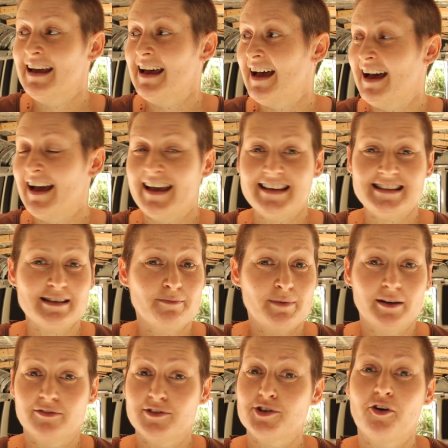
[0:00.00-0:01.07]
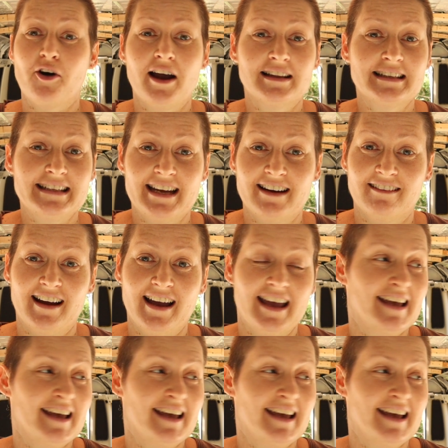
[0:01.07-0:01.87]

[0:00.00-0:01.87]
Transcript: it's a bit of trial and error,